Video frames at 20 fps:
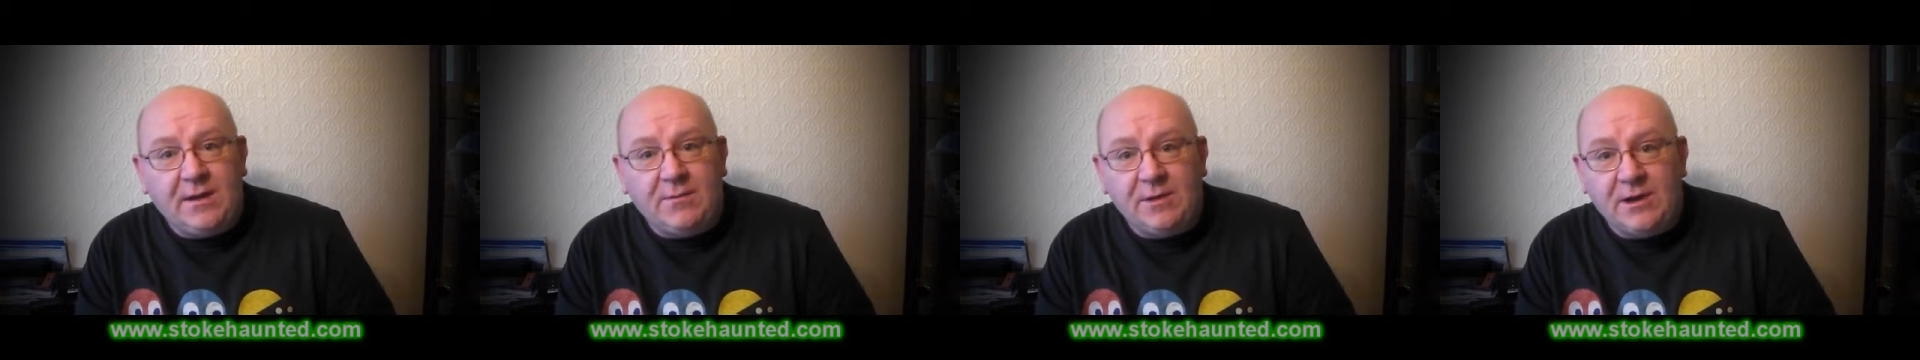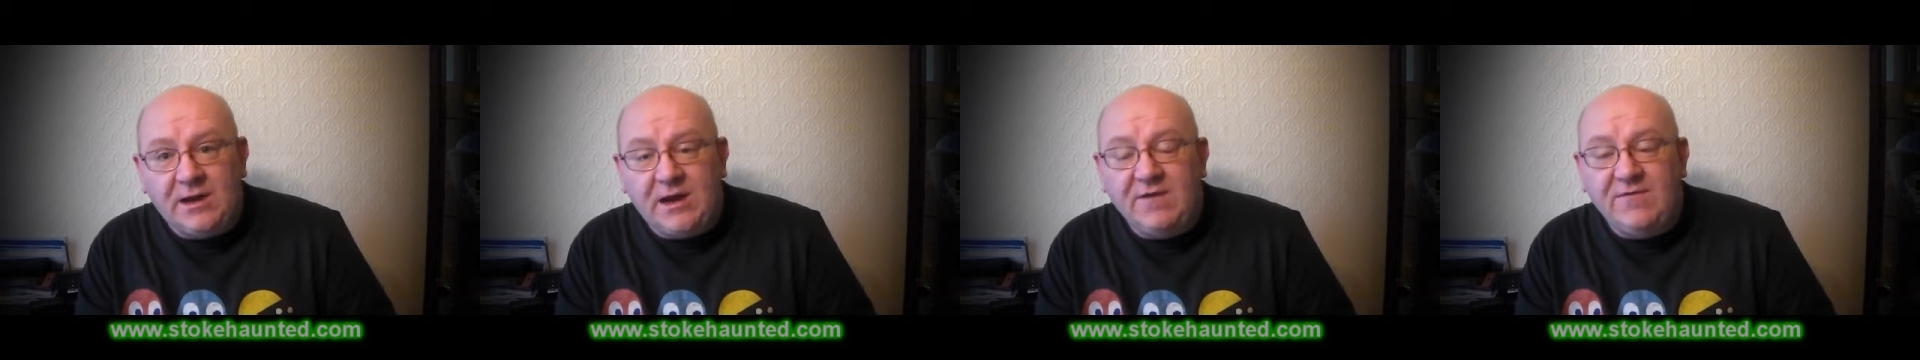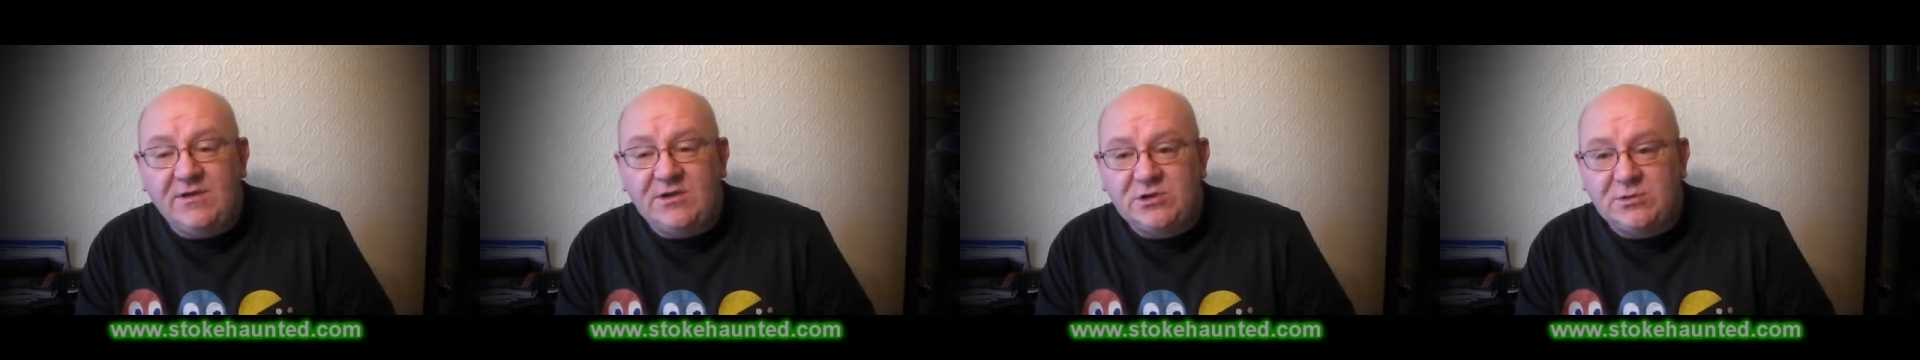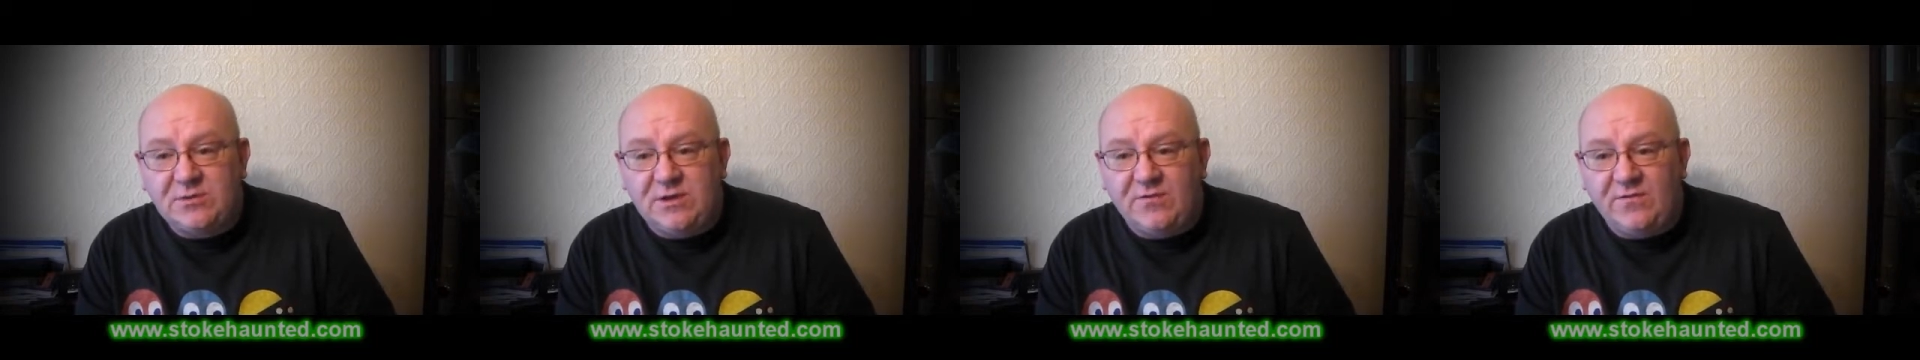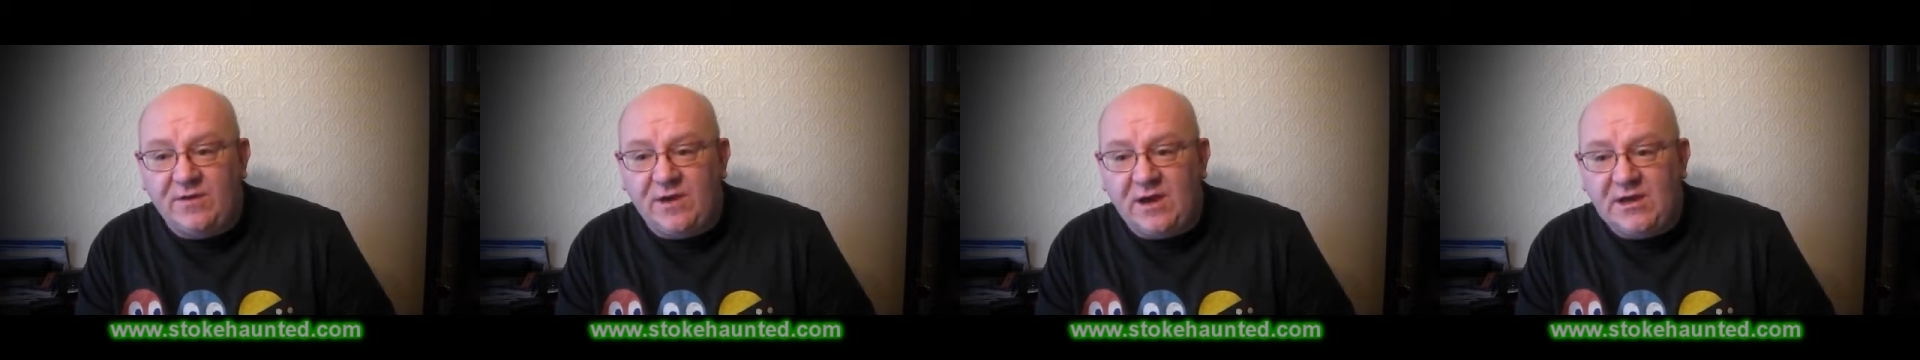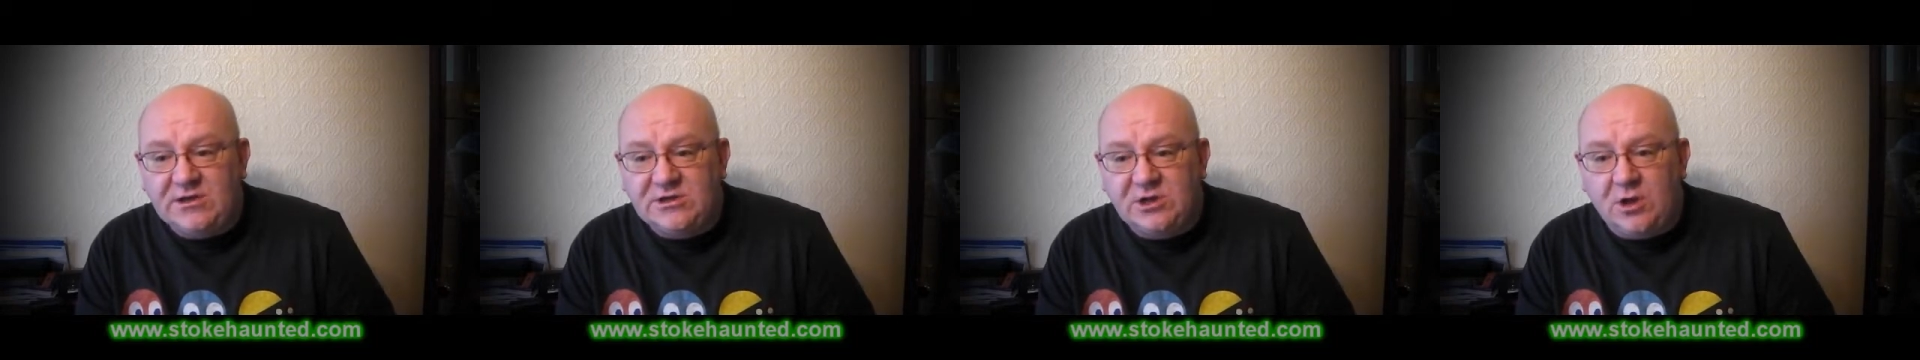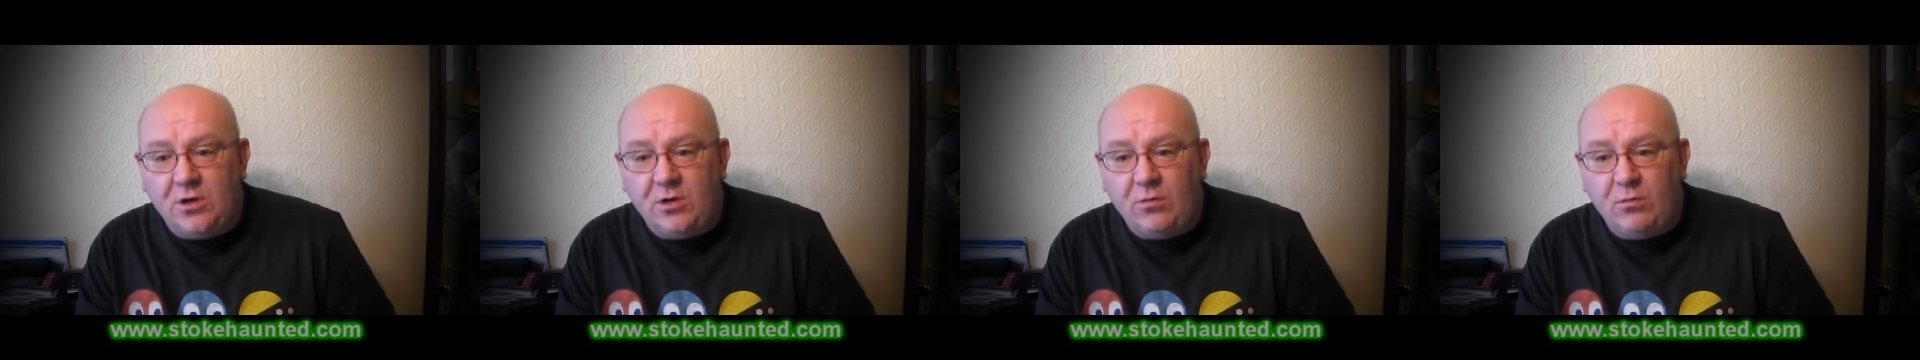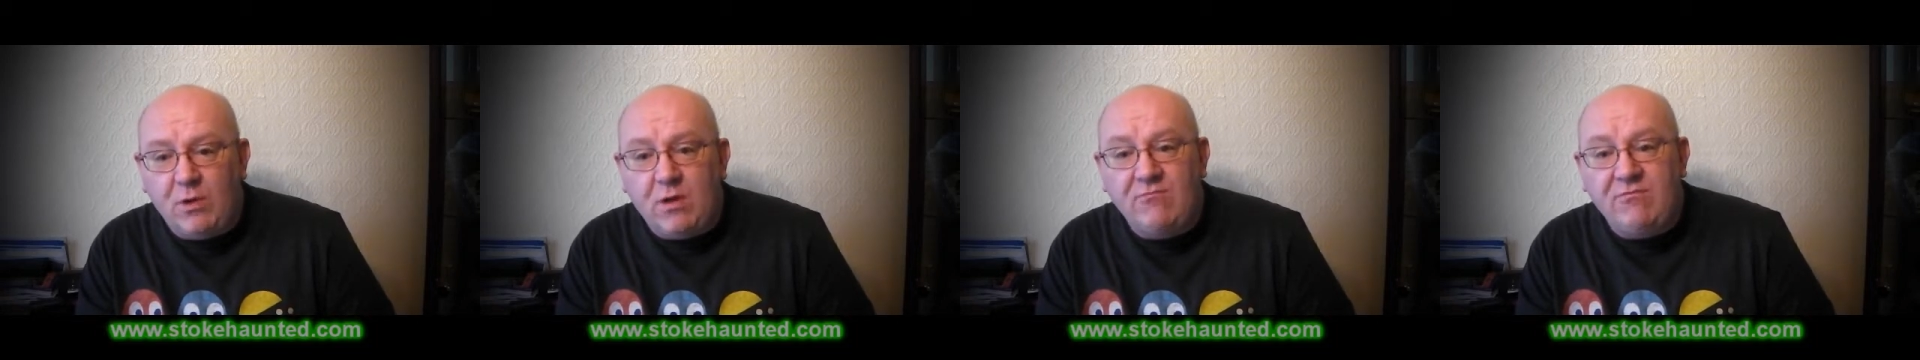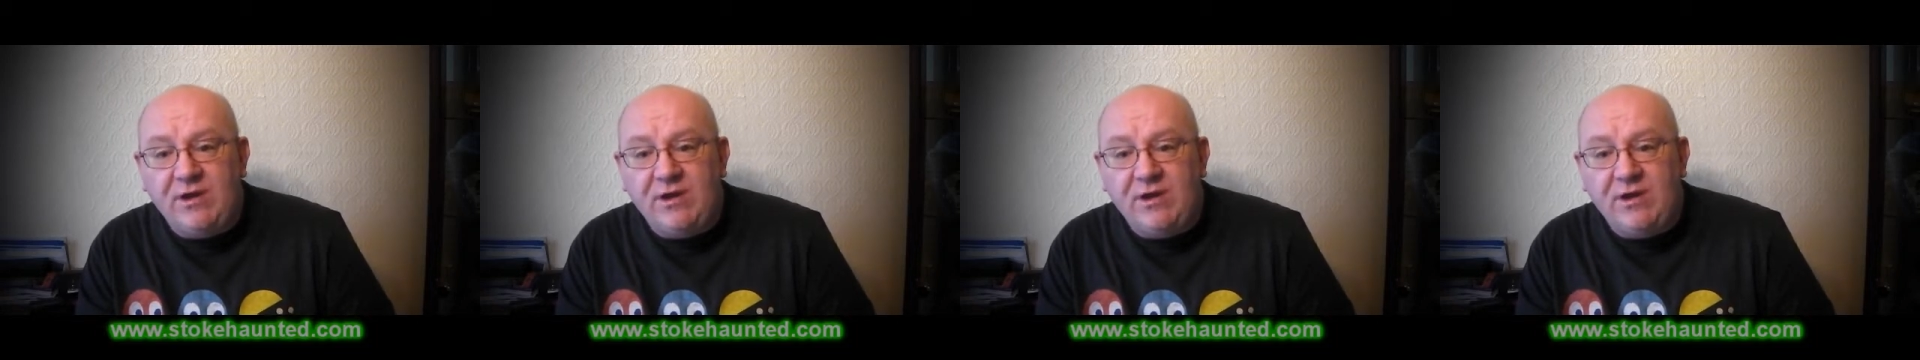I'm going to give you some advice on when